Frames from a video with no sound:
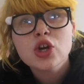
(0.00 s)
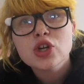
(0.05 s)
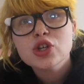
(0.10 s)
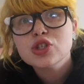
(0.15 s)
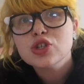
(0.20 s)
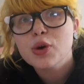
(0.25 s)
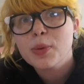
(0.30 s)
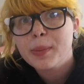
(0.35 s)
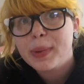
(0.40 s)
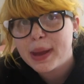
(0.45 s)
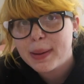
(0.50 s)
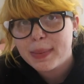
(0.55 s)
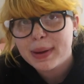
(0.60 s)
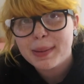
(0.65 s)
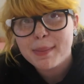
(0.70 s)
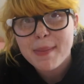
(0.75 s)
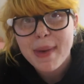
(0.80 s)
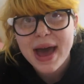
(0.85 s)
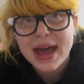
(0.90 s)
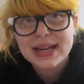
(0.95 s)
So maybe
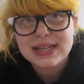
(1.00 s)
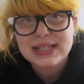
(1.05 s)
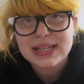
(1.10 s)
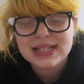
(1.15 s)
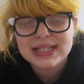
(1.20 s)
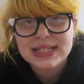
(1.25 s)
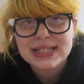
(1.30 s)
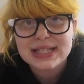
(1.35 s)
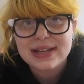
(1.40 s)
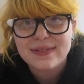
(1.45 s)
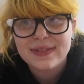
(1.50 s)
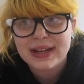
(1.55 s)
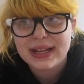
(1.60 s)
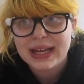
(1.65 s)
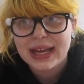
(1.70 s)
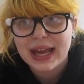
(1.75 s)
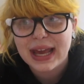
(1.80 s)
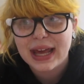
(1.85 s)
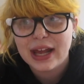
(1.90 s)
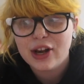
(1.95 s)
my
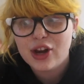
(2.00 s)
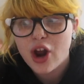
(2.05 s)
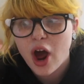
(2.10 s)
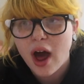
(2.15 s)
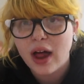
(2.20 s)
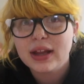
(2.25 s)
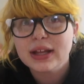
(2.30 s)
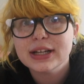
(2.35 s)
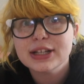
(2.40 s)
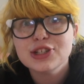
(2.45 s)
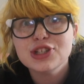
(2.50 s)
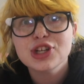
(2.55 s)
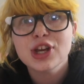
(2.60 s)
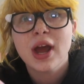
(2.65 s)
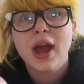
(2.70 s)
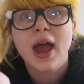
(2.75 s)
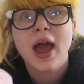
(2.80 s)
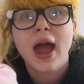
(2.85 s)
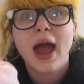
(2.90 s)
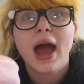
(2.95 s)
sensitivity and knowledge
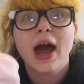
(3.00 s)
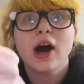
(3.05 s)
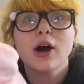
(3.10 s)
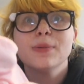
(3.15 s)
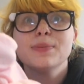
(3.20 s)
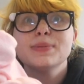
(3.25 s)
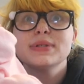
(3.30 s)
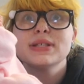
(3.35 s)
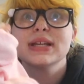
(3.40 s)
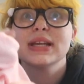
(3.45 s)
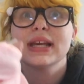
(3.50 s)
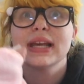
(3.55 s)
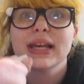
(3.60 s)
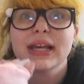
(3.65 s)
helped